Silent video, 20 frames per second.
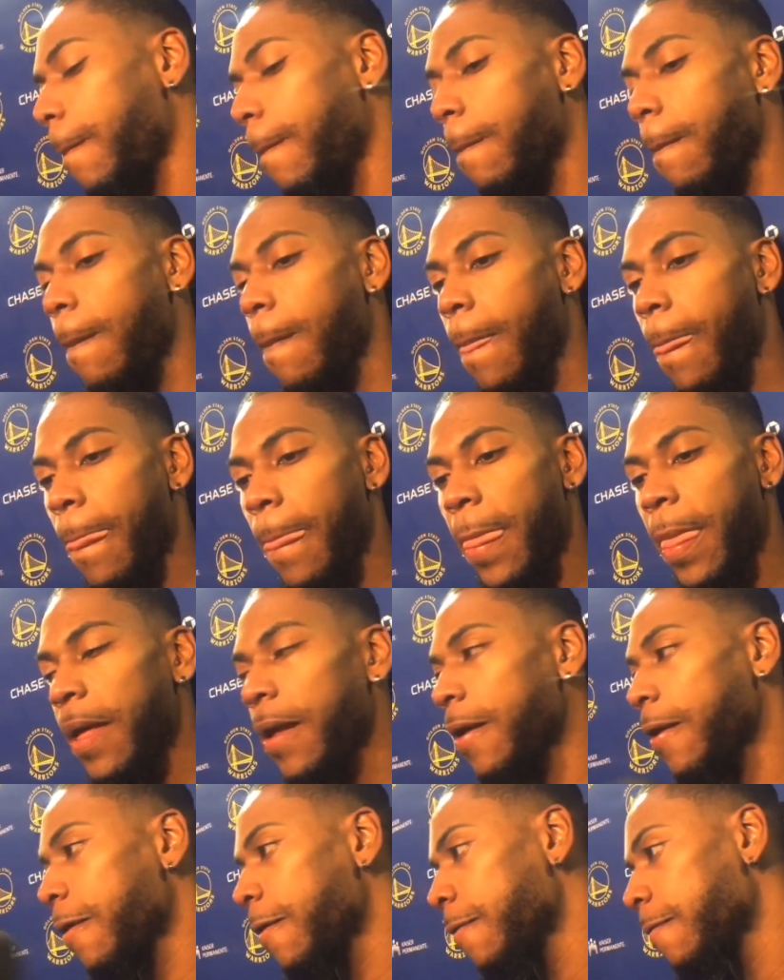How does the vibe
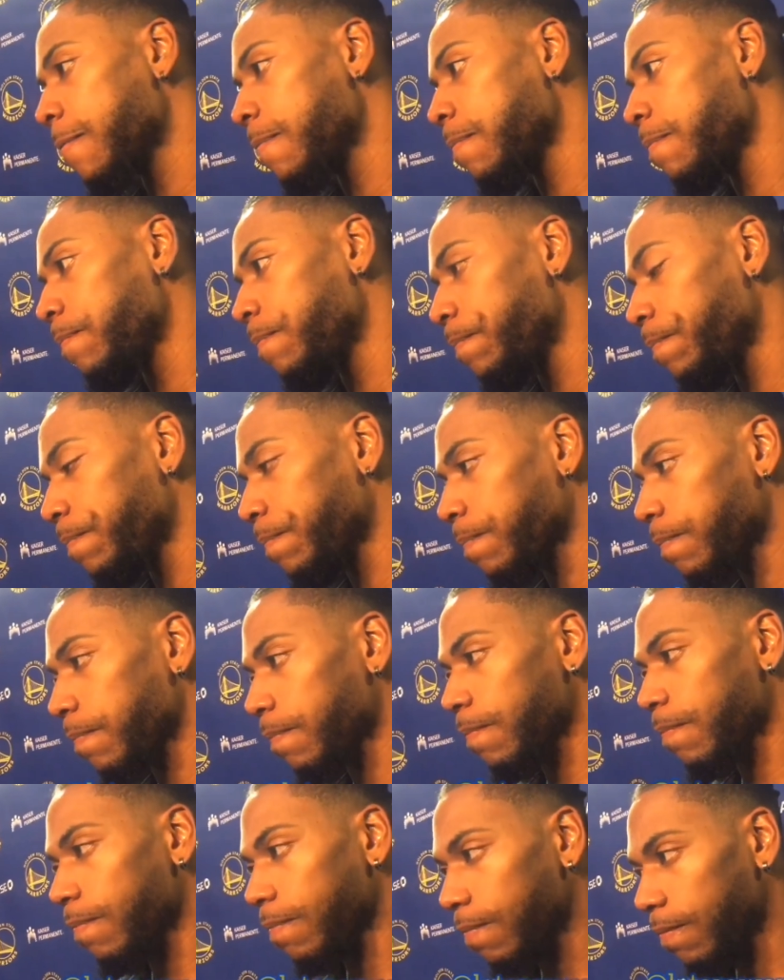in the locker room
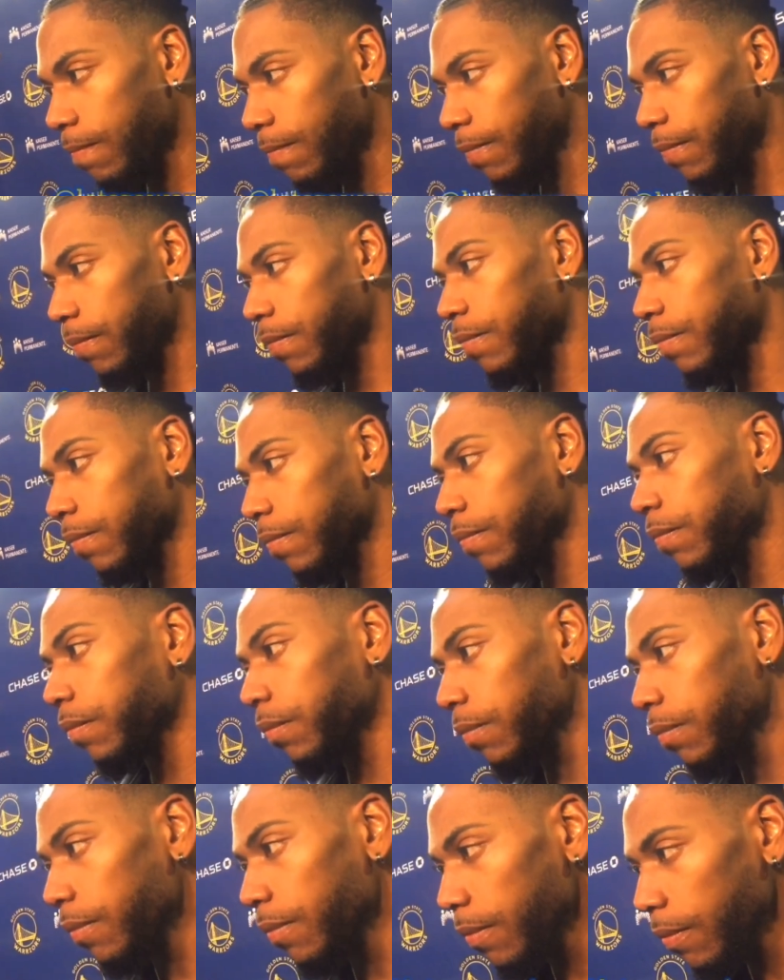compare in this seven-game
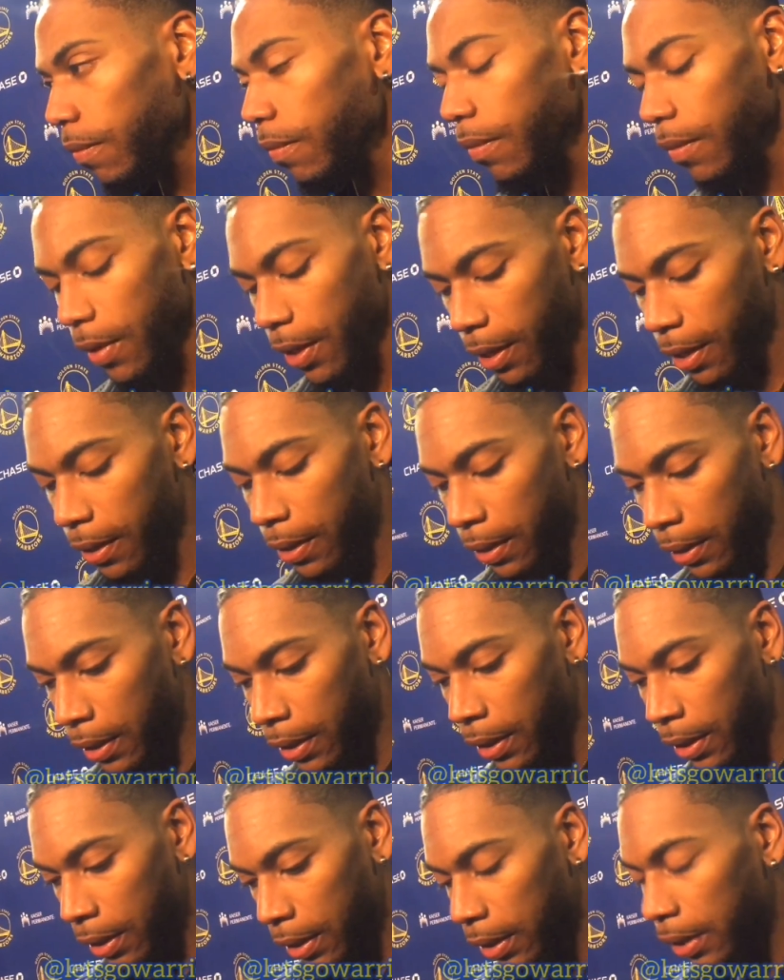losing streak versus, you
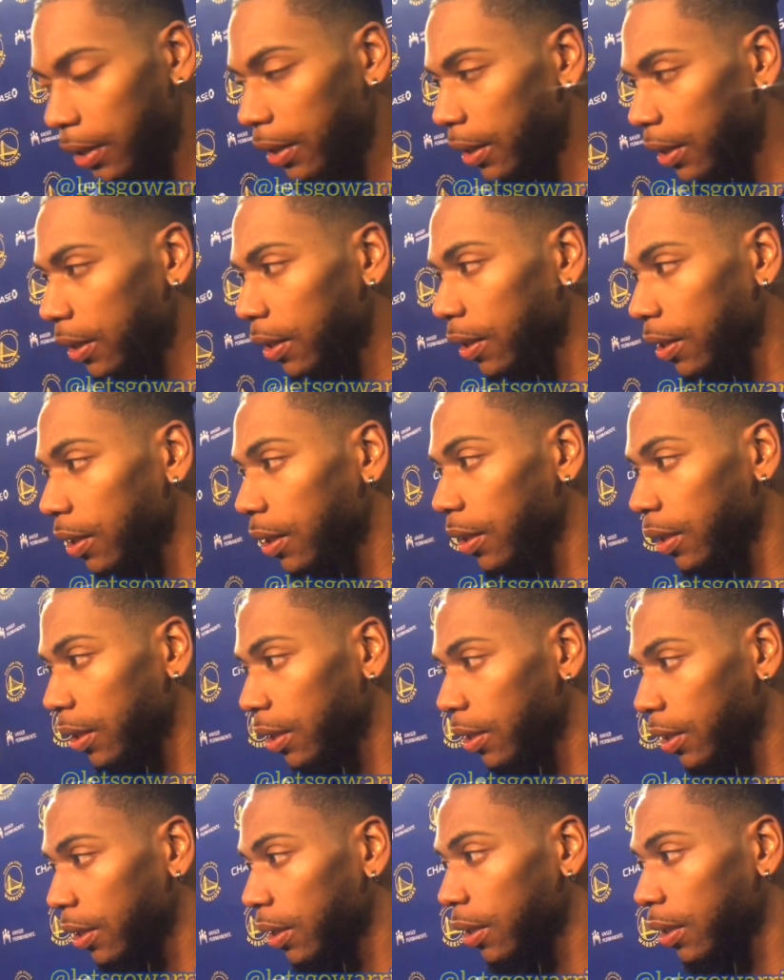know, that seven-game losing
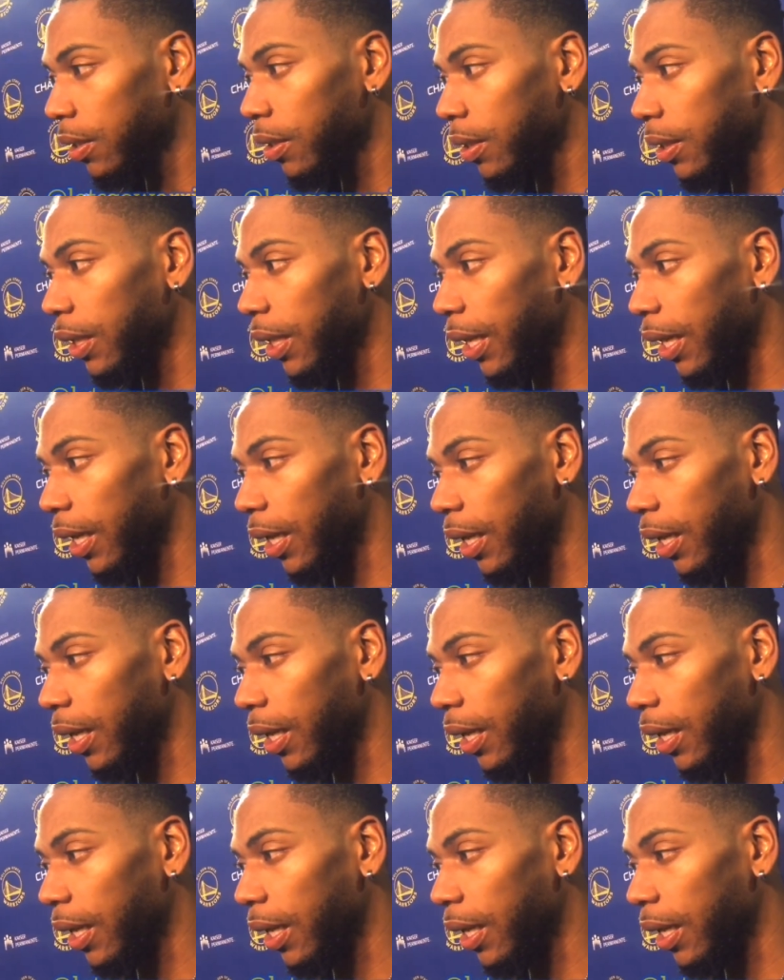streak that really